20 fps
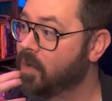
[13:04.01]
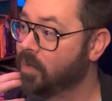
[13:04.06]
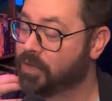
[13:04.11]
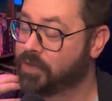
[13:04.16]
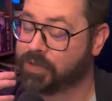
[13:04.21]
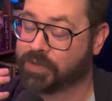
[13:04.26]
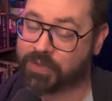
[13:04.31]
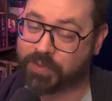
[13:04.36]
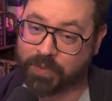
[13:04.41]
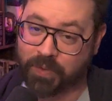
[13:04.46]

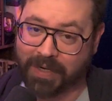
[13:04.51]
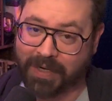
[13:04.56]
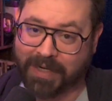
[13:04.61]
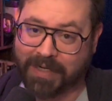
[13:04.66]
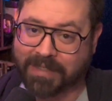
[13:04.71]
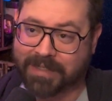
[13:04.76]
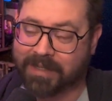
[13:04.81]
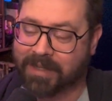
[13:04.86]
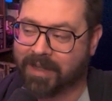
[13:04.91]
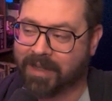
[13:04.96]
which was
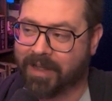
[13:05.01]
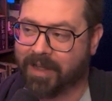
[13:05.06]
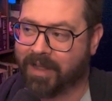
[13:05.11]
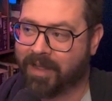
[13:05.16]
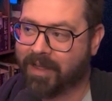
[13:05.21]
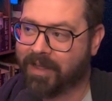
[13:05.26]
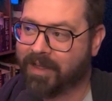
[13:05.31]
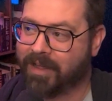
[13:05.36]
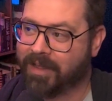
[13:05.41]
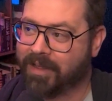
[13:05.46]
great
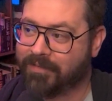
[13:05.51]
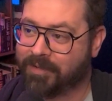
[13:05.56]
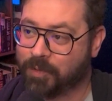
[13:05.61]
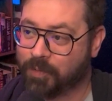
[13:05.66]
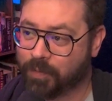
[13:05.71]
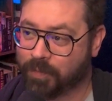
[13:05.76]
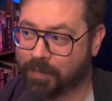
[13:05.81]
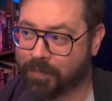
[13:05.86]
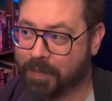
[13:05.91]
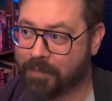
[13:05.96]
if
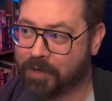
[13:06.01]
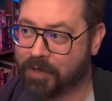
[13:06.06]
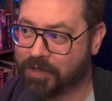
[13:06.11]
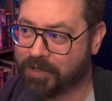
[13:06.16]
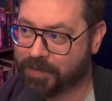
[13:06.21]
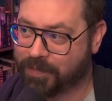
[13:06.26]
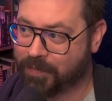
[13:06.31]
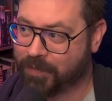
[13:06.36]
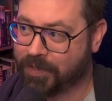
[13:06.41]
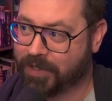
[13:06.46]
you
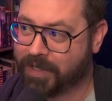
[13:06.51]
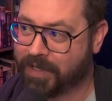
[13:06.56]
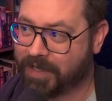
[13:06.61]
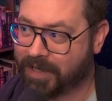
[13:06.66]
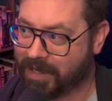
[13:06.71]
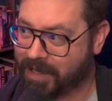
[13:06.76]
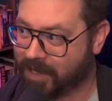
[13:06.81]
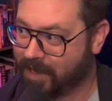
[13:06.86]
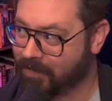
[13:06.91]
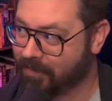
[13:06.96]
remembered to book
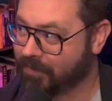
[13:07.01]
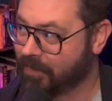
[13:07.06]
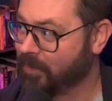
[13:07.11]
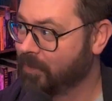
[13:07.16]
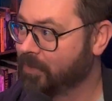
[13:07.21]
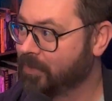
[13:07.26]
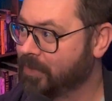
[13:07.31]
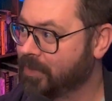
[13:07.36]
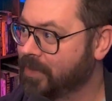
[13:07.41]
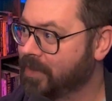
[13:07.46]

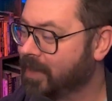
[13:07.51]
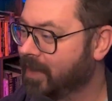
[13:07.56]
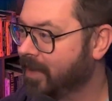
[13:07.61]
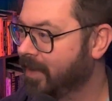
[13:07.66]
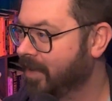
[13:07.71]
interviews.